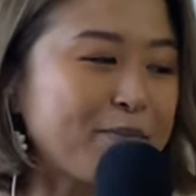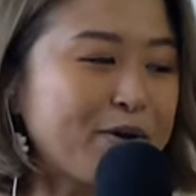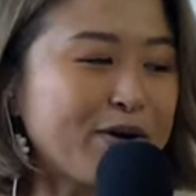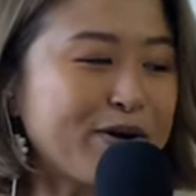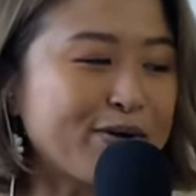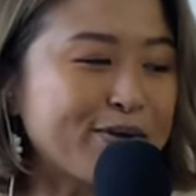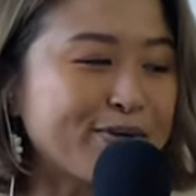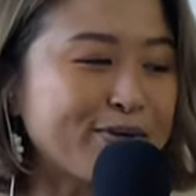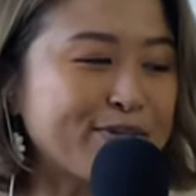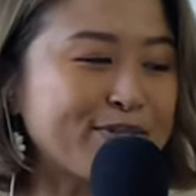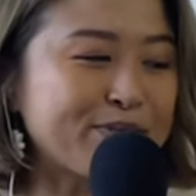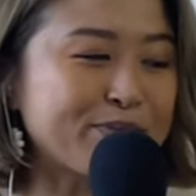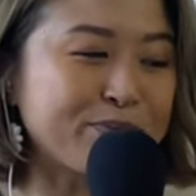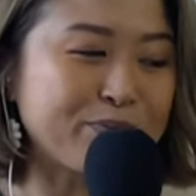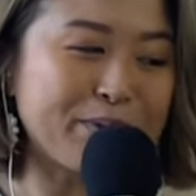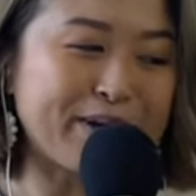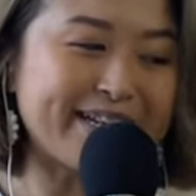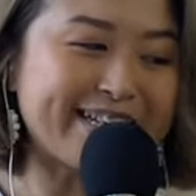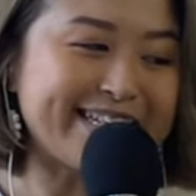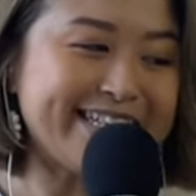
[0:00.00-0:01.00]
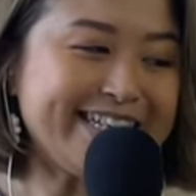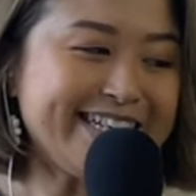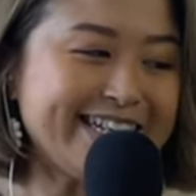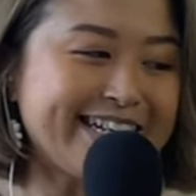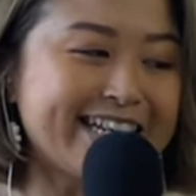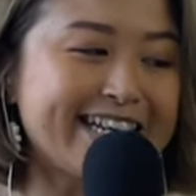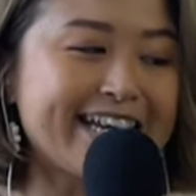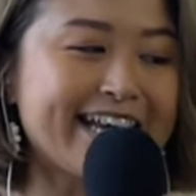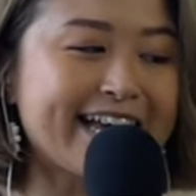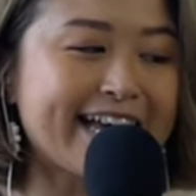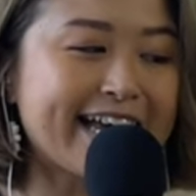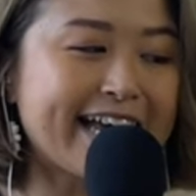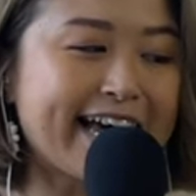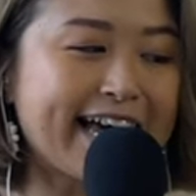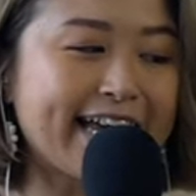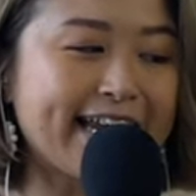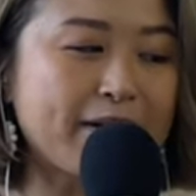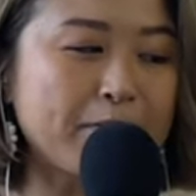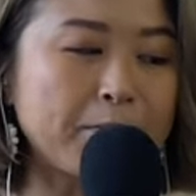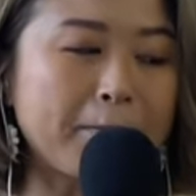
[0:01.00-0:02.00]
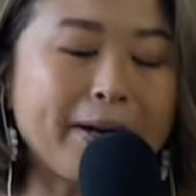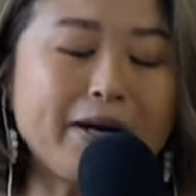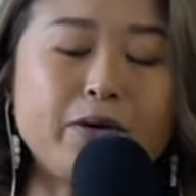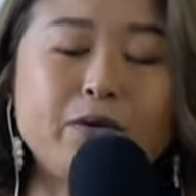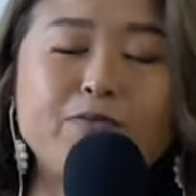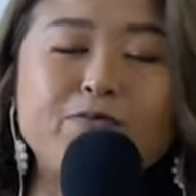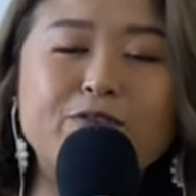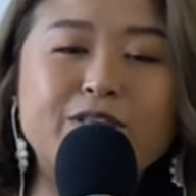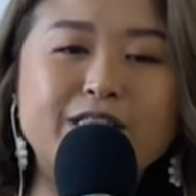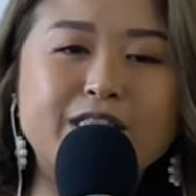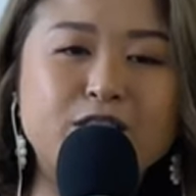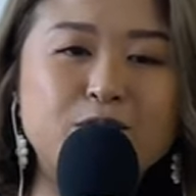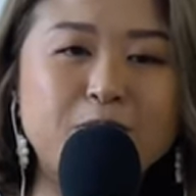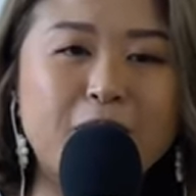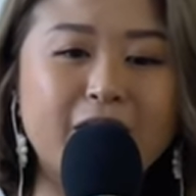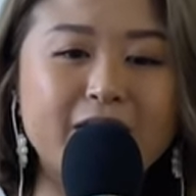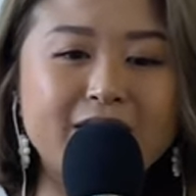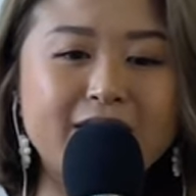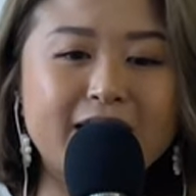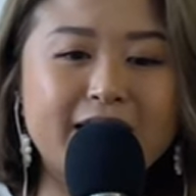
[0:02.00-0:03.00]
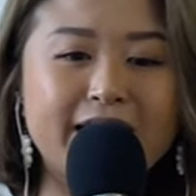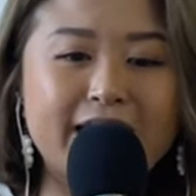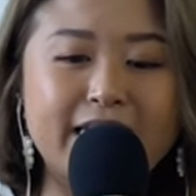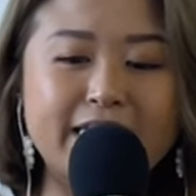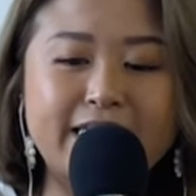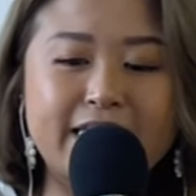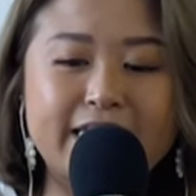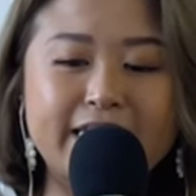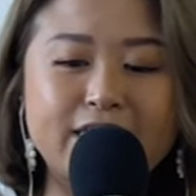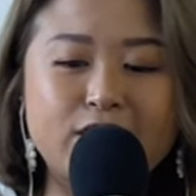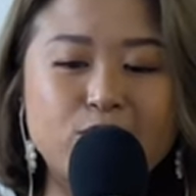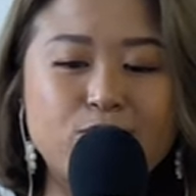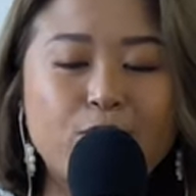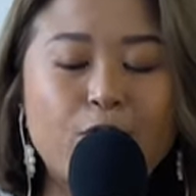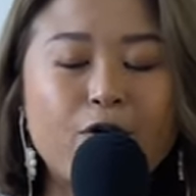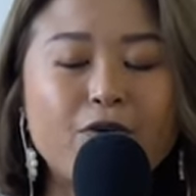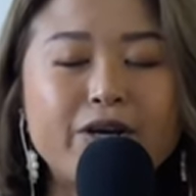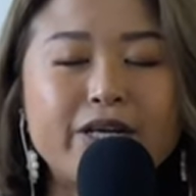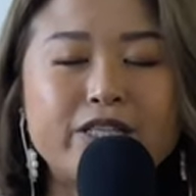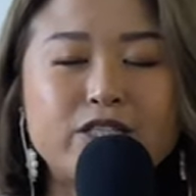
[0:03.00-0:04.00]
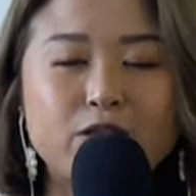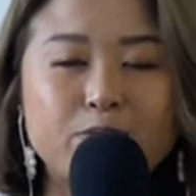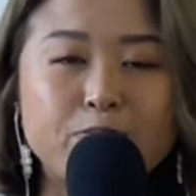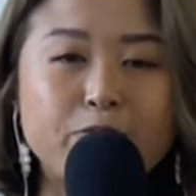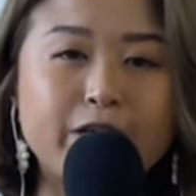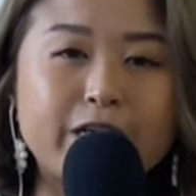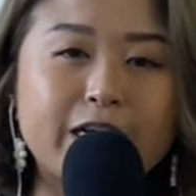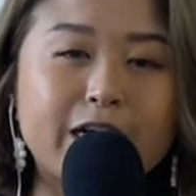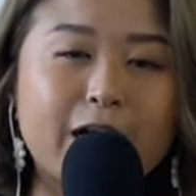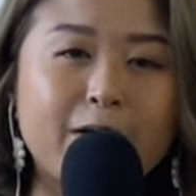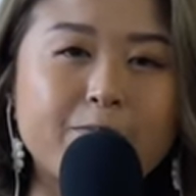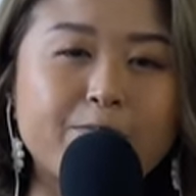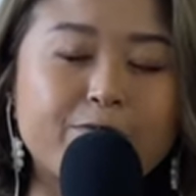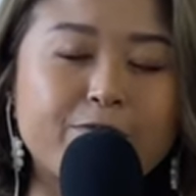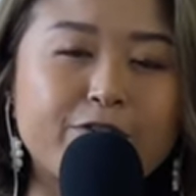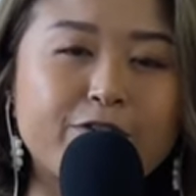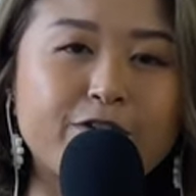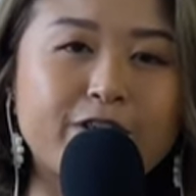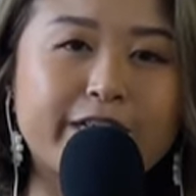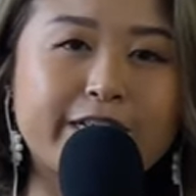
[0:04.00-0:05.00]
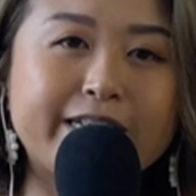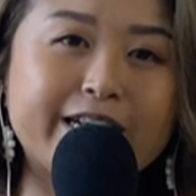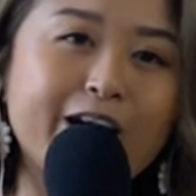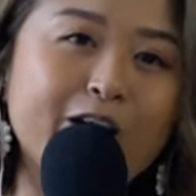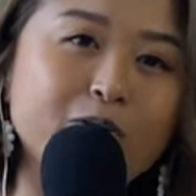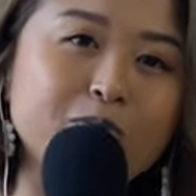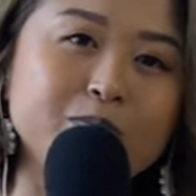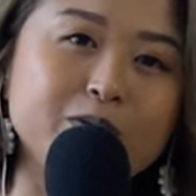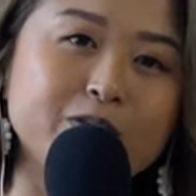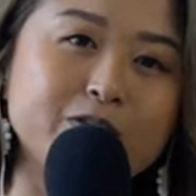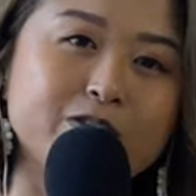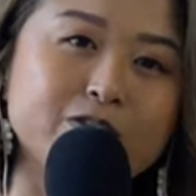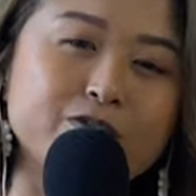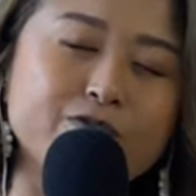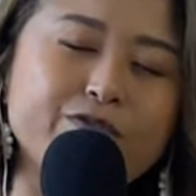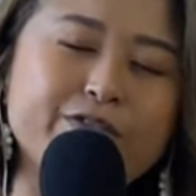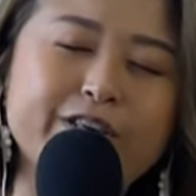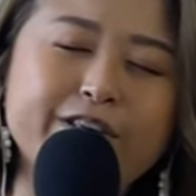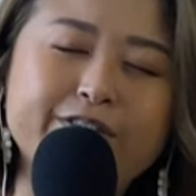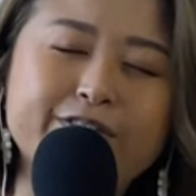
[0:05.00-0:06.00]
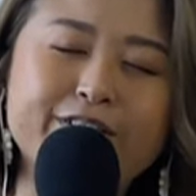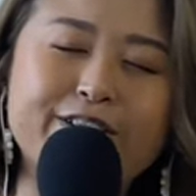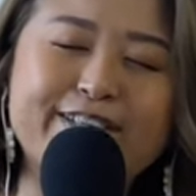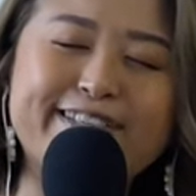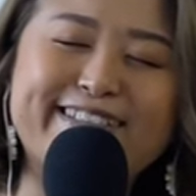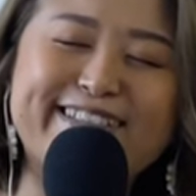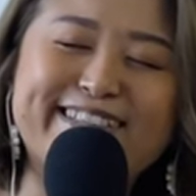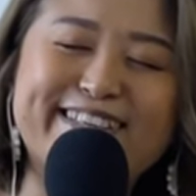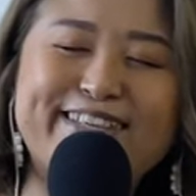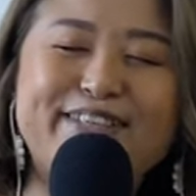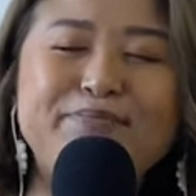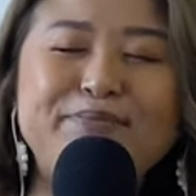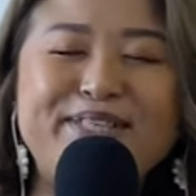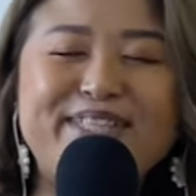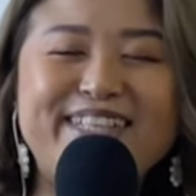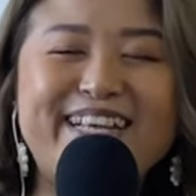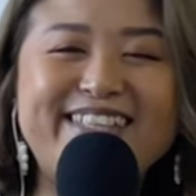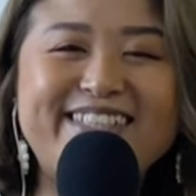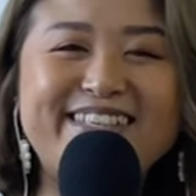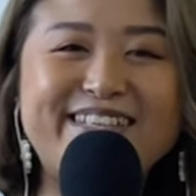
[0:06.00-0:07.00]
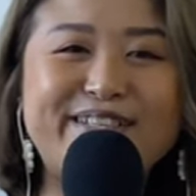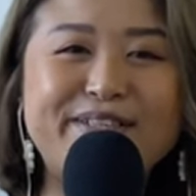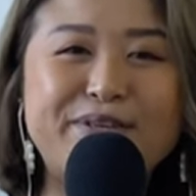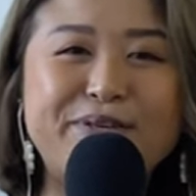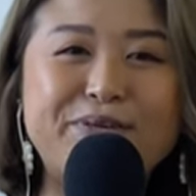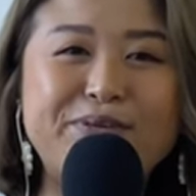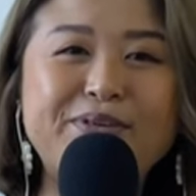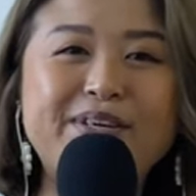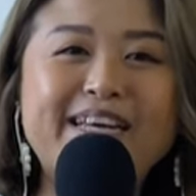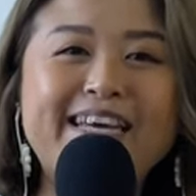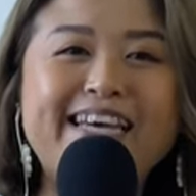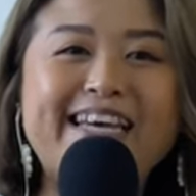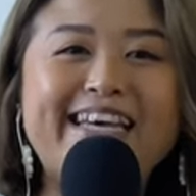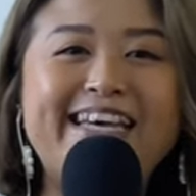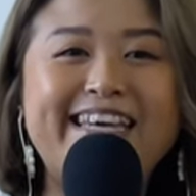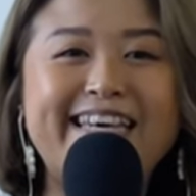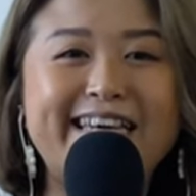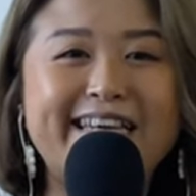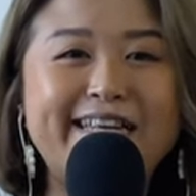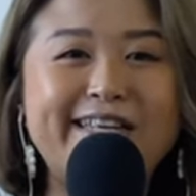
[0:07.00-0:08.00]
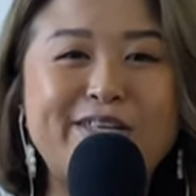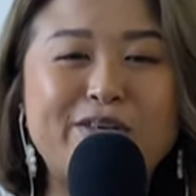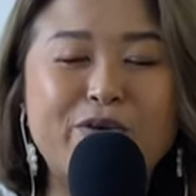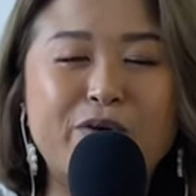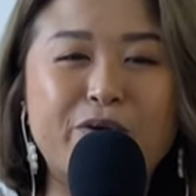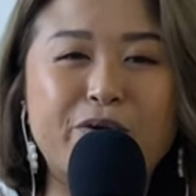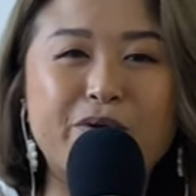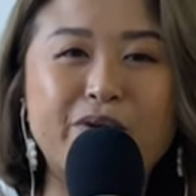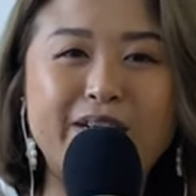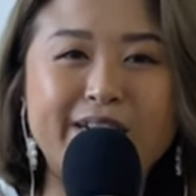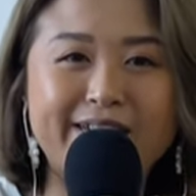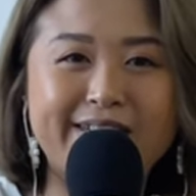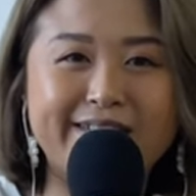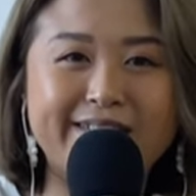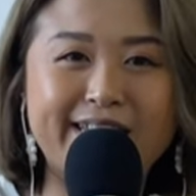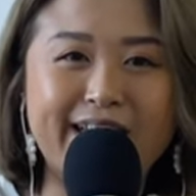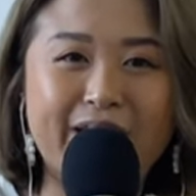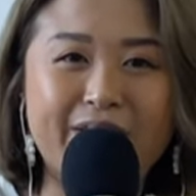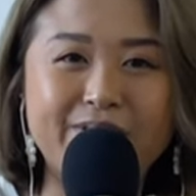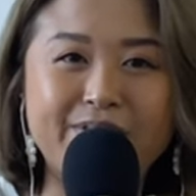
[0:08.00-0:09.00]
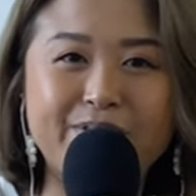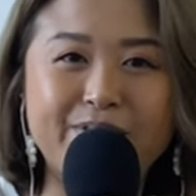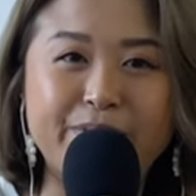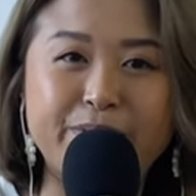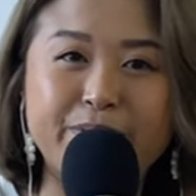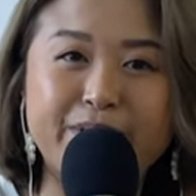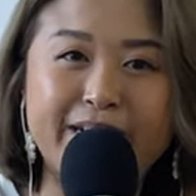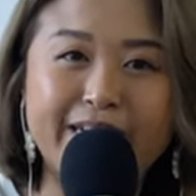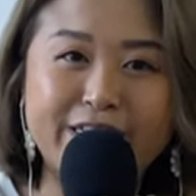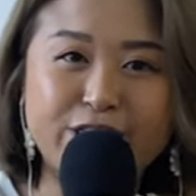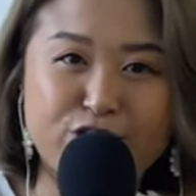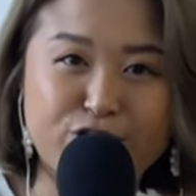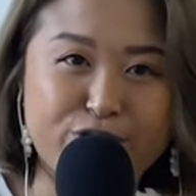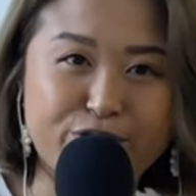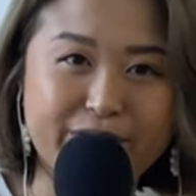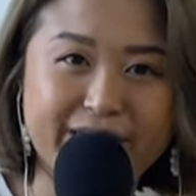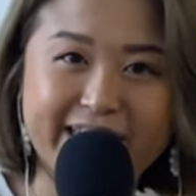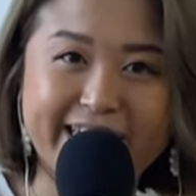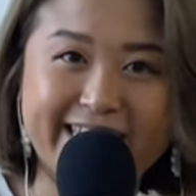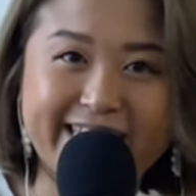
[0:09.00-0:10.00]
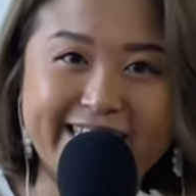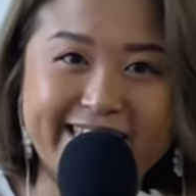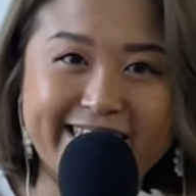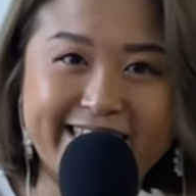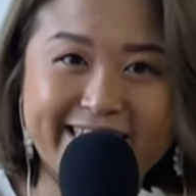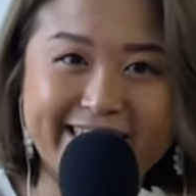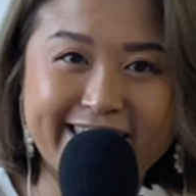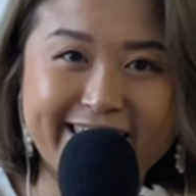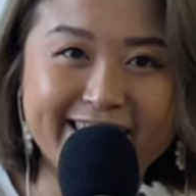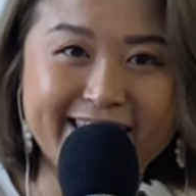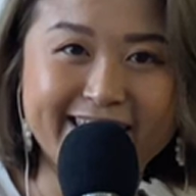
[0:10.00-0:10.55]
I'm your host, Wendy, and my hope for this podcast is for it to bring comfort and help you to feel a little bit less alone in your adulthood journey.